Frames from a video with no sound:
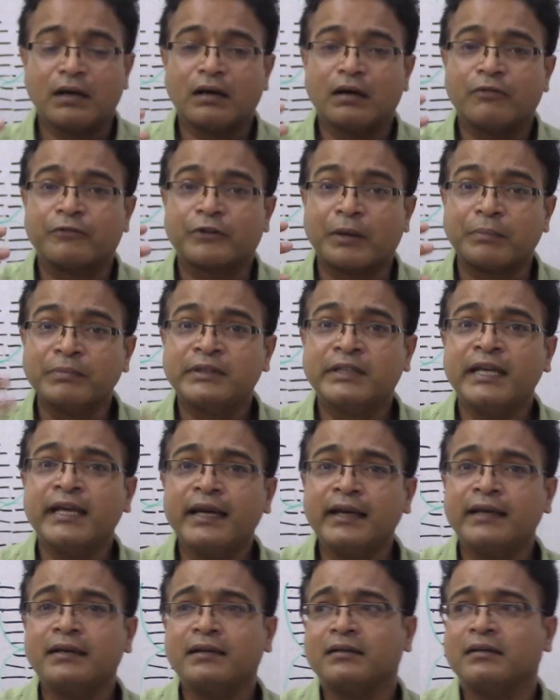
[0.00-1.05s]
from
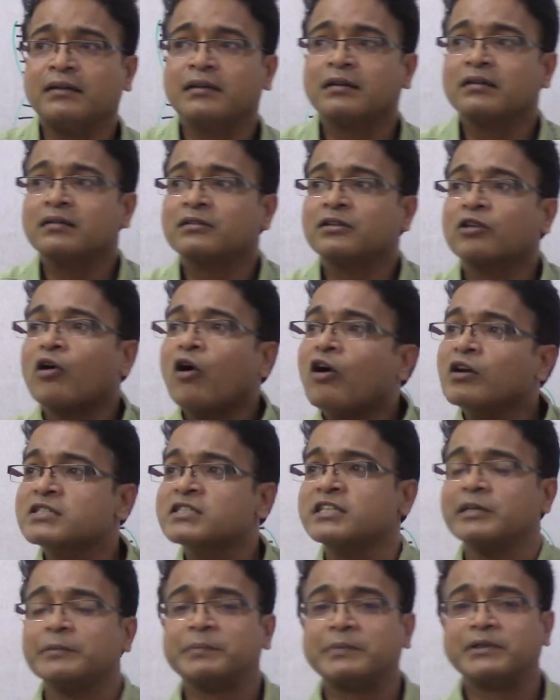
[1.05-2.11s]
there, the
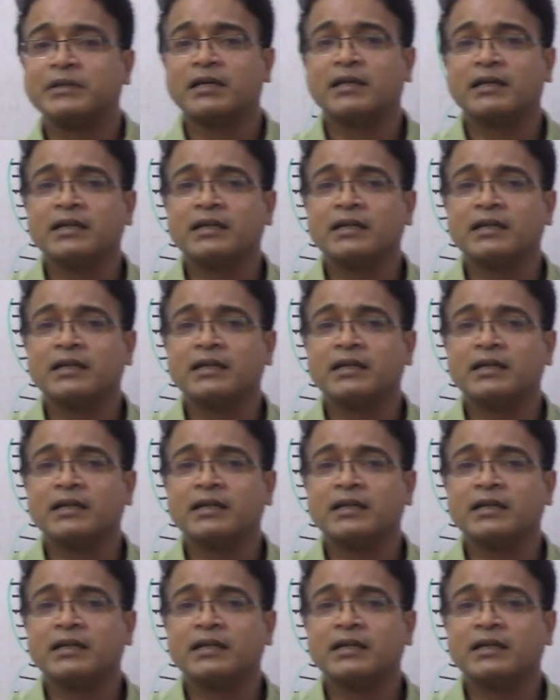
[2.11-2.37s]
concept